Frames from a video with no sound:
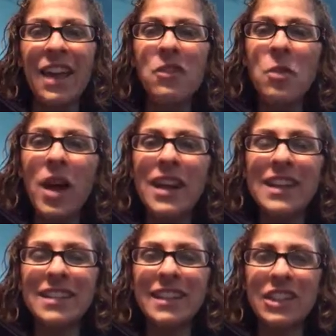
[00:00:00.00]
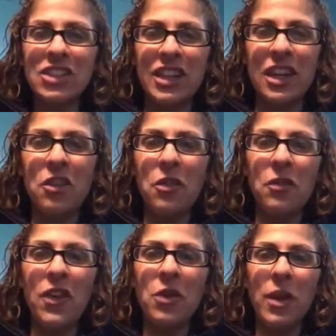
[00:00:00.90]
Hey everyone, it's Alicia here
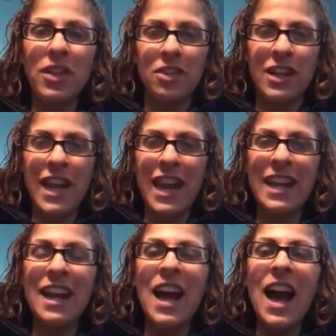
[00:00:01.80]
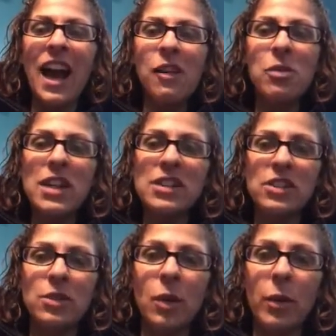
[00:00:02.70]
from Featherweight 38. I wanted
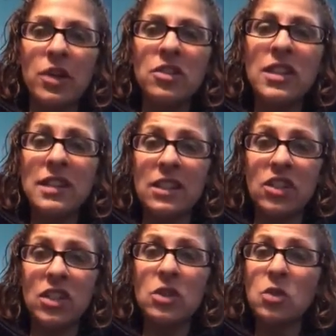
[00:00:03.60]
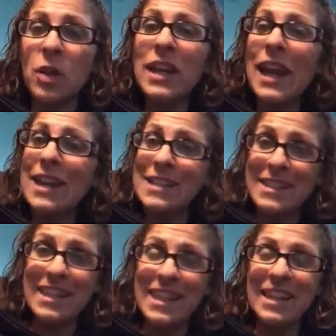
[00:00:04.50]
to do a winter edition
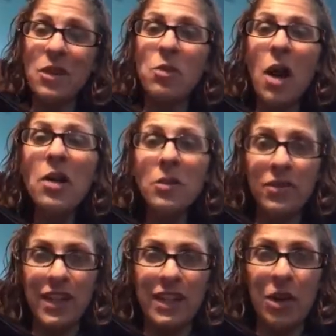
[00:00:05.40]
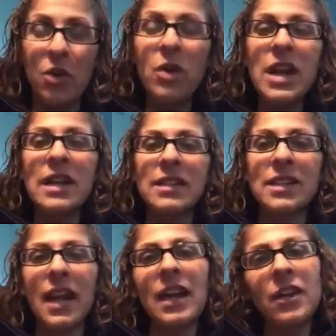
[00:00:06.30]
2018 welcome video
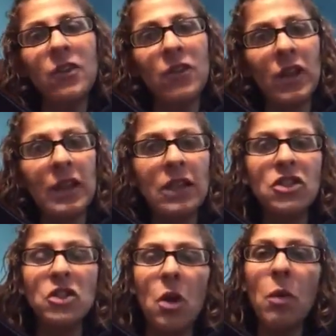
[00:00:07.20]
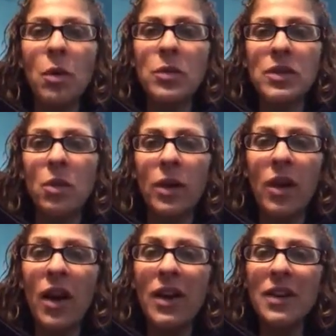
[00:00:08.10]
to kind of let you know what was
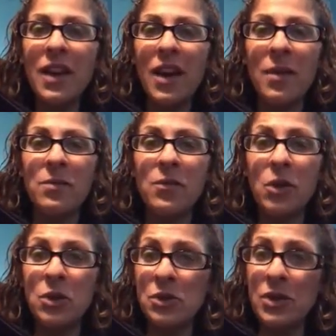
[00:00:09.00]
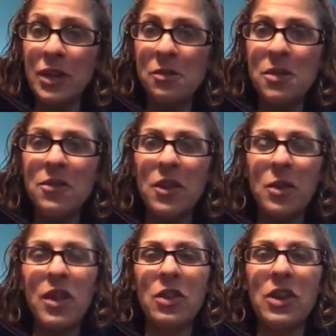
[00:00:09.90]
going on for a new year with
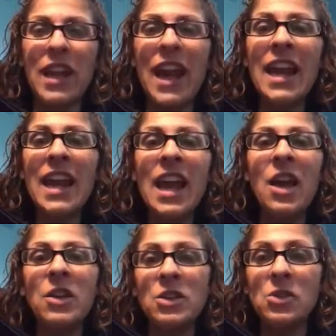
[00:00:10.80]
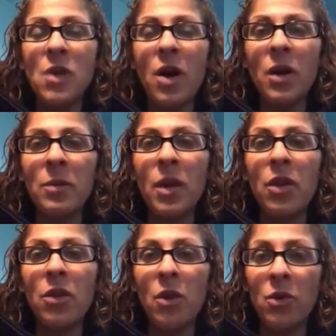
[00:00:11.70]
Featherweight 38, to welcome
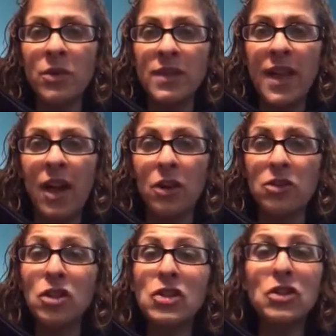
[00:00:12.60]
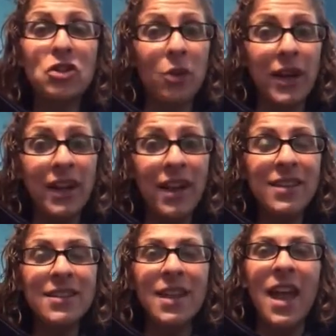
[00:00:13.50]
those that are just joining
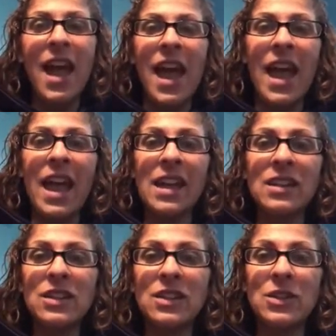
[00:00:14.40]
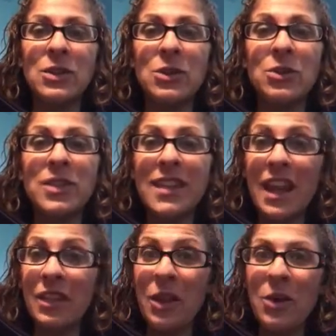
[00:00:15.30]
us, and to say
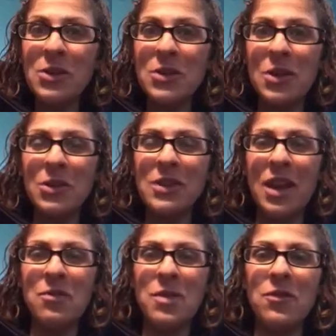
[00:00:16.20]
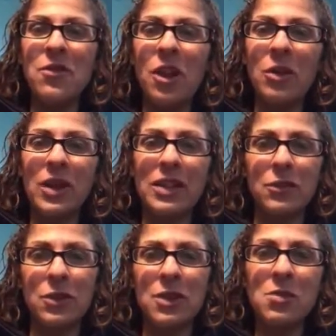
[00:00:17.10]
hello to those that have been following us
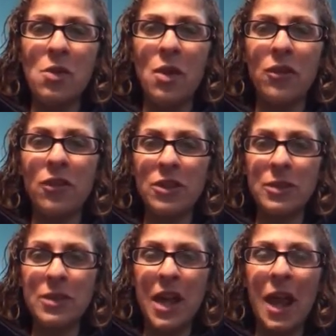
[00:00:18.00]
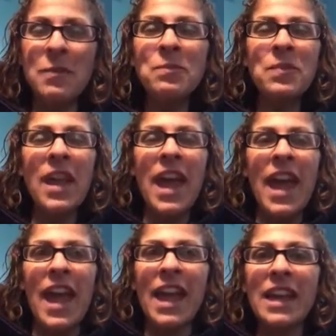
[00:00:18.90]
for some time,
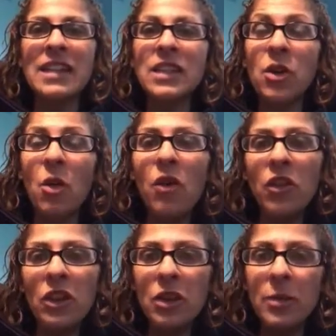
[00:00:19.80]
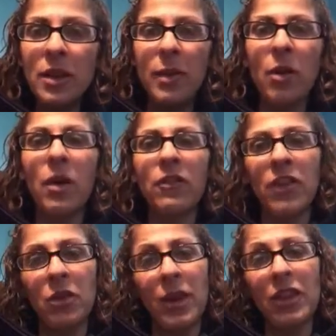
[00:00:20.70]
and go over a little bit about what
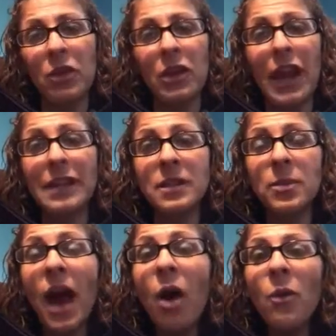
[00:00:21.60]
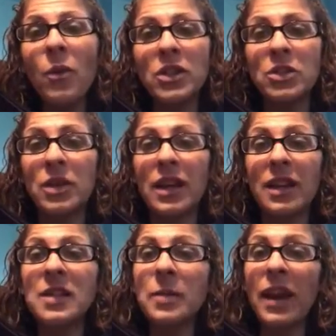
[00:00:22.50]
Featherweight 38 is about and what you can
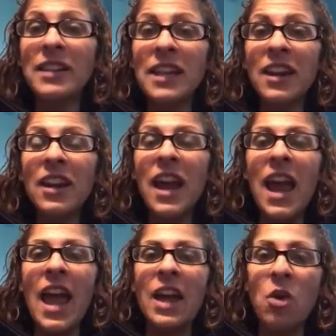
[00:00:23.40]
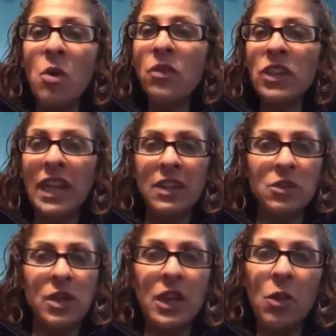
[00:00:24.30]
expect here, and hopefully
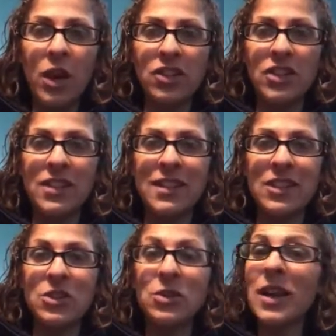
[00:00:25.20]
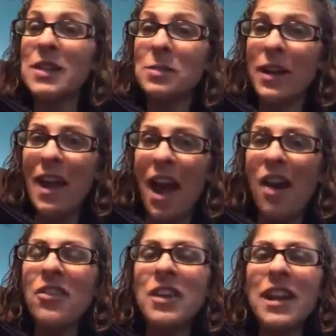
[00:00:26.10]
answer any questions that you guys might
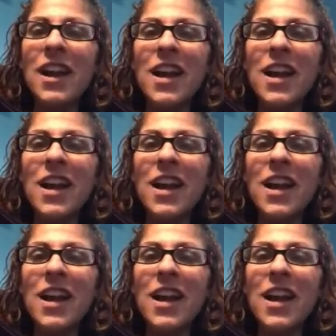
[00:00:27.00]
have.